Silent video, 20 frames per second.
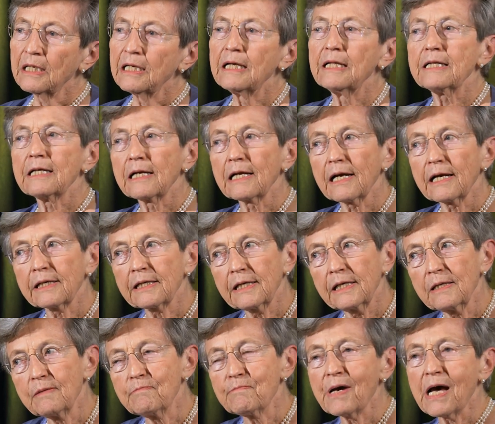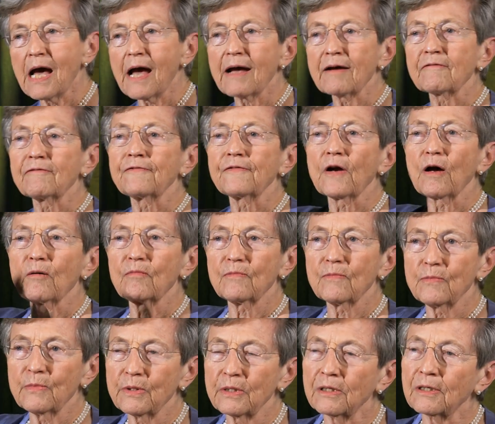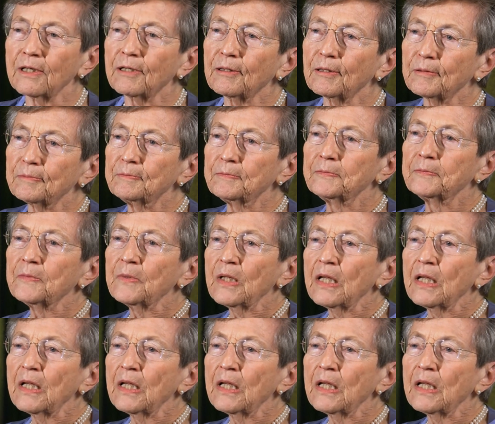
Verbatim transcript: And then I came back from um,